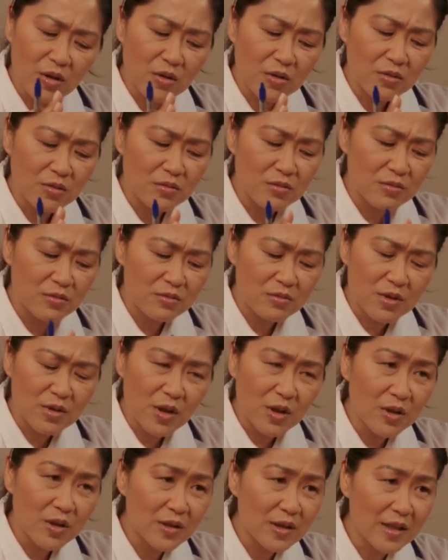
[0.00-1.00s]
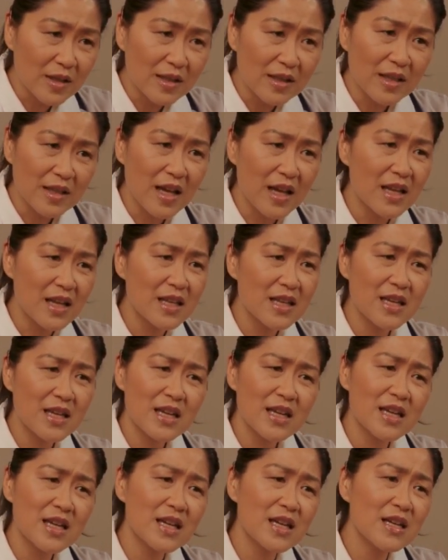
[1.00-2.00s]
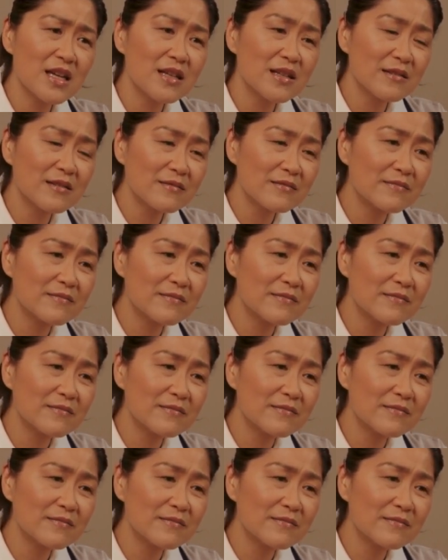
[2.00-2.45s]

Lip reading: Another thing you can drink is wine.